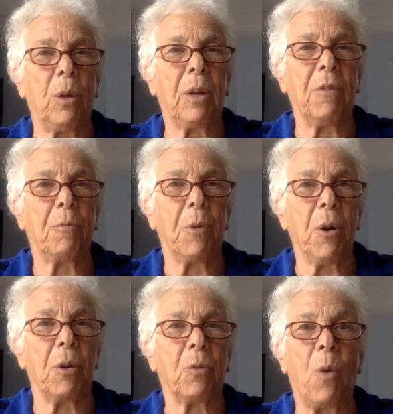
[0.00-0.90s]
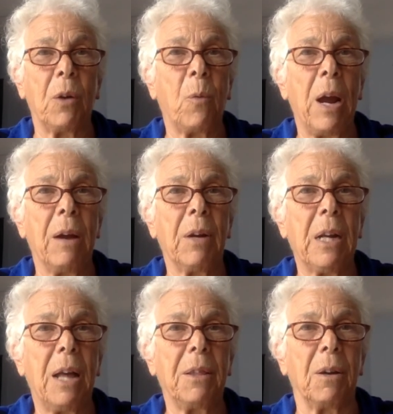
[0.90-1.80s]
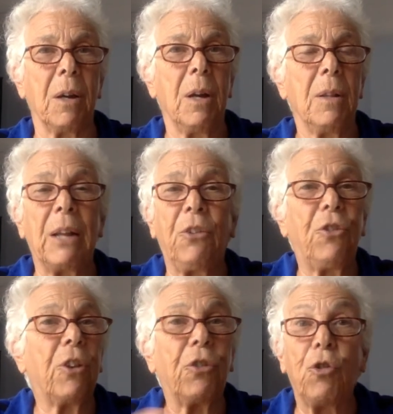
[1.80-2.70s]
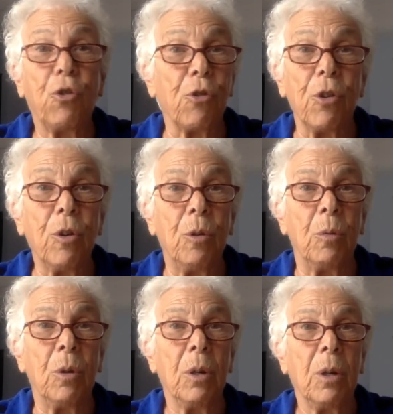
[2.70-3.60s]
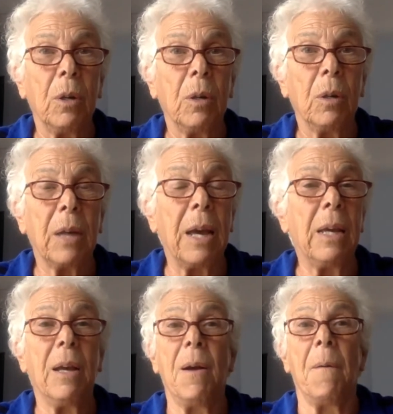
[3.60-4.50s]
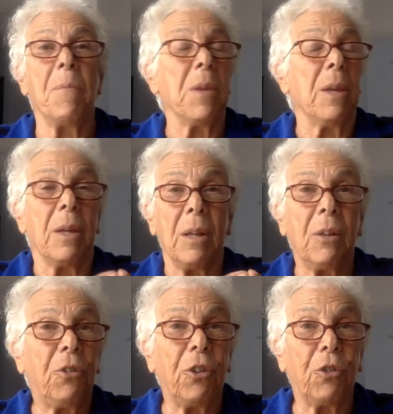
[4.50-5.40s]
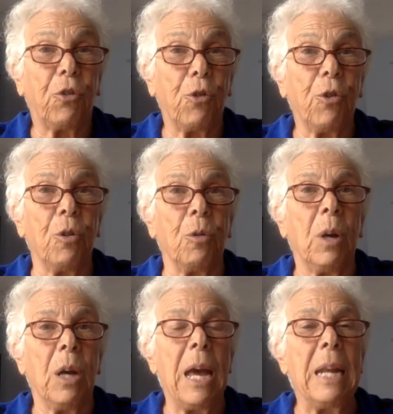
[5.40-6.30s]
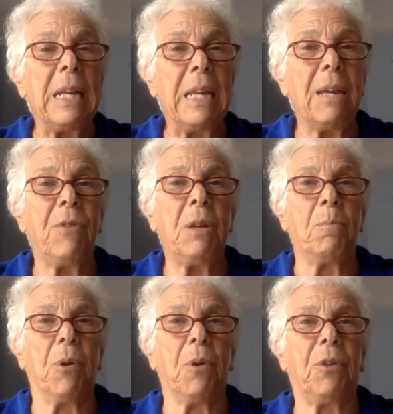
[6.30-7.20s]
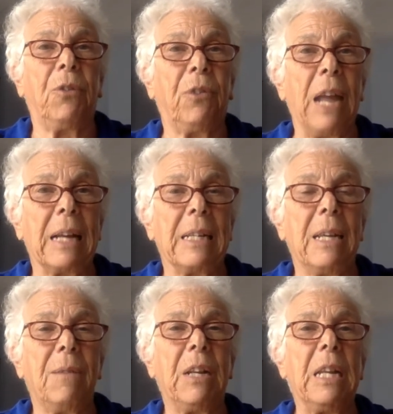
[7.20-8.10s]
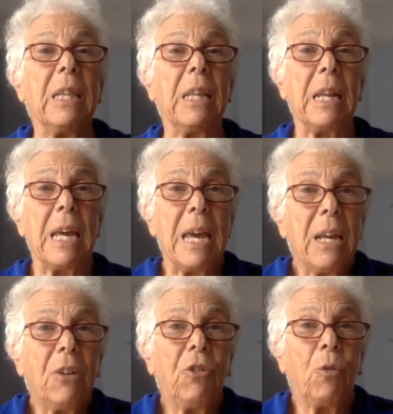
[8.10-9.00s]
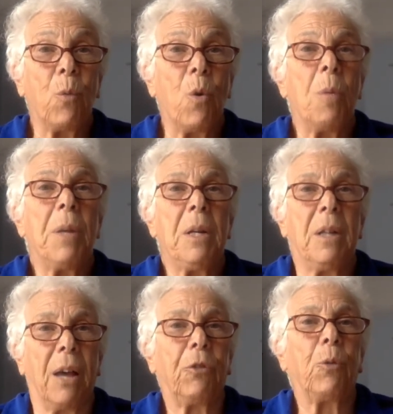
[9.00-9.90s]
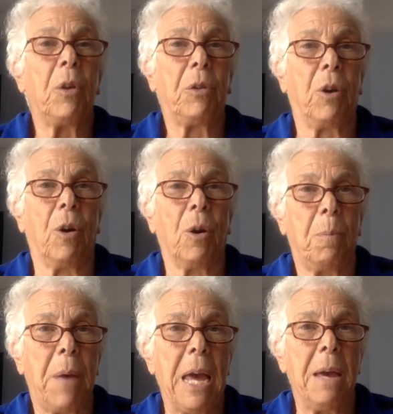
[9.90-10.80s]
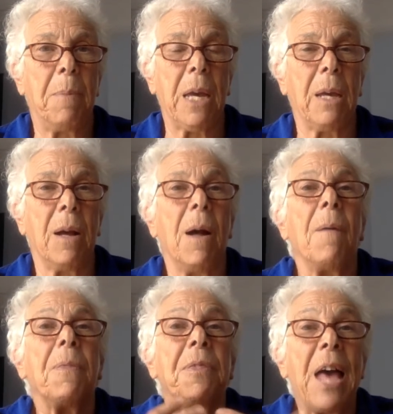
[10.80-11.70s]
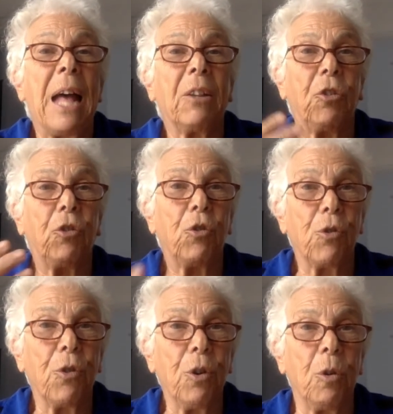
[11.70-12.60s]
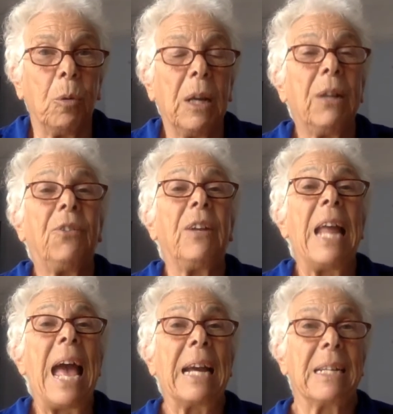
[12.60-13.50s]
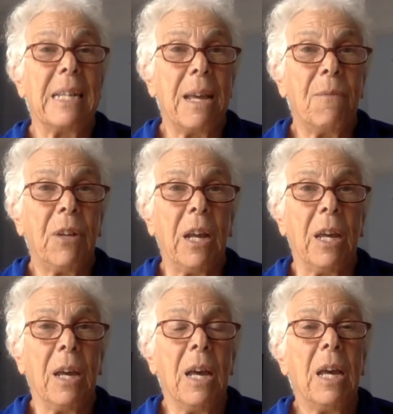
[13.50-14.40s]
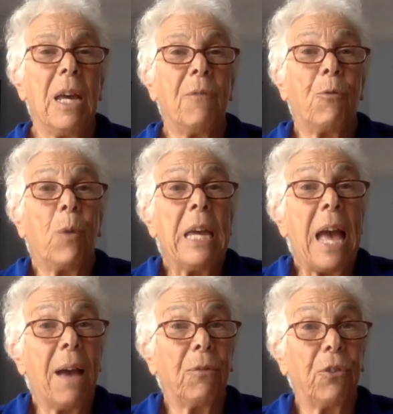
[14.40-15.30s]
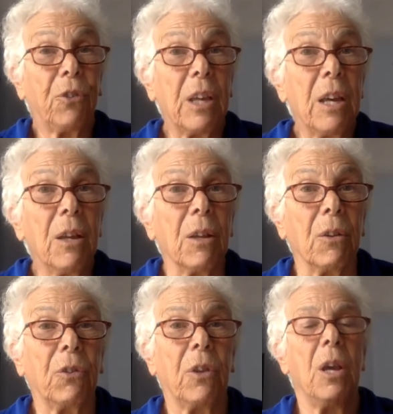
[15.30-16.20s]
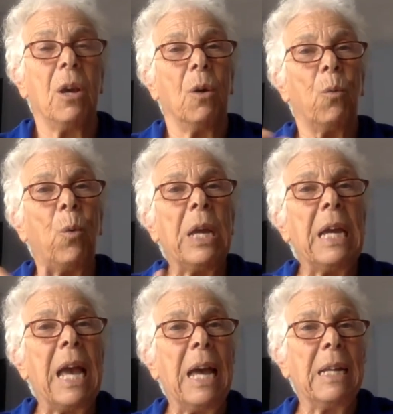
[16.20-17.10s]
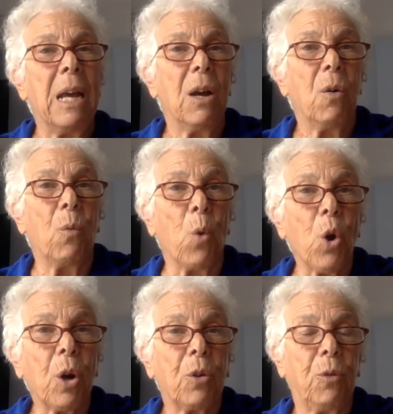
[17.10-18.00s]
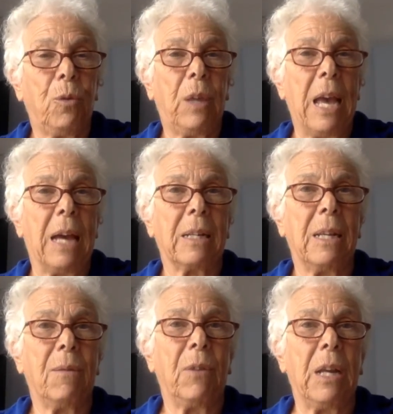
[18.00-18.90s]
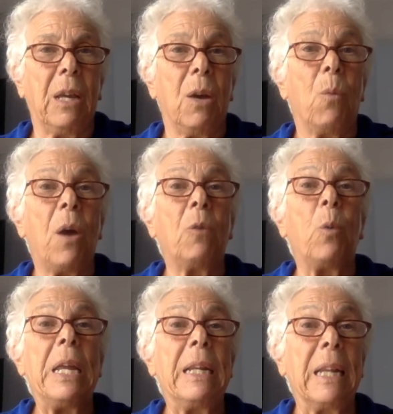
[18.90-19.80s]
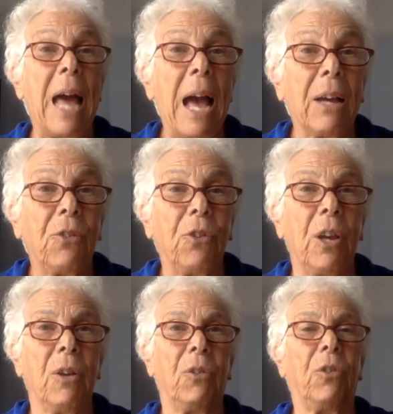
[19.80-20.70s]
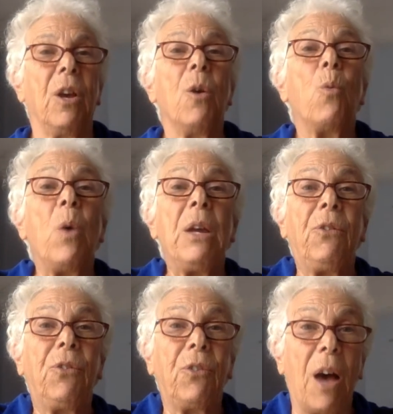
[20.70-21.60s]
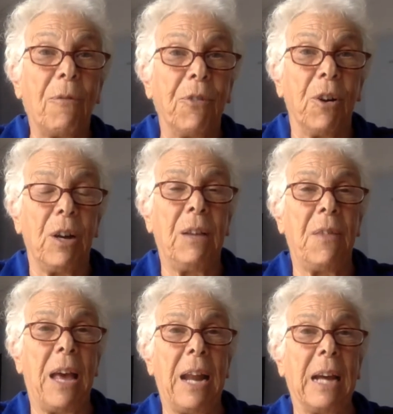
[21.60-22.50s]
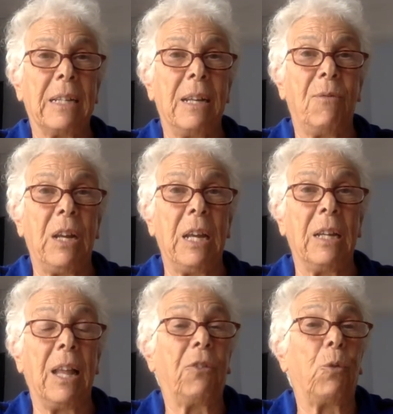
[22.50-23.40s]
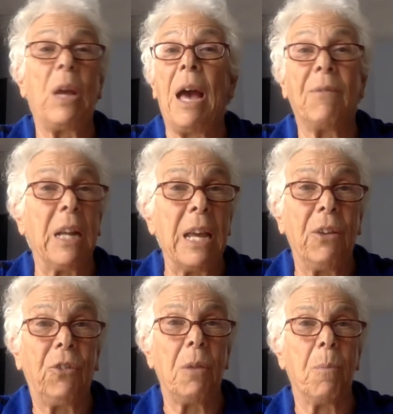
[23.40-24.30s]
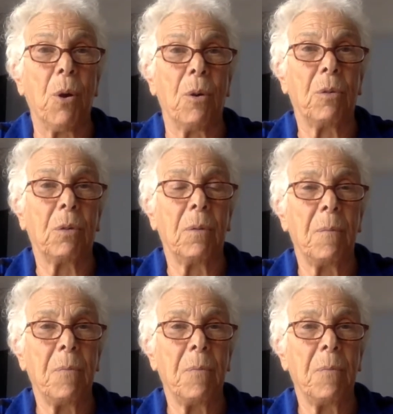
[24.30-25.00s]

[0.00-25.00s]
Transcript: will give birth one way or another. That's just true. Okay? It's just true. And giving birth is an activity that each woman does with her baby. That's true. It's an activity. If we have skills, we can work through the activity. When we lack skills, we suffer in that activity unless we have an easy birth.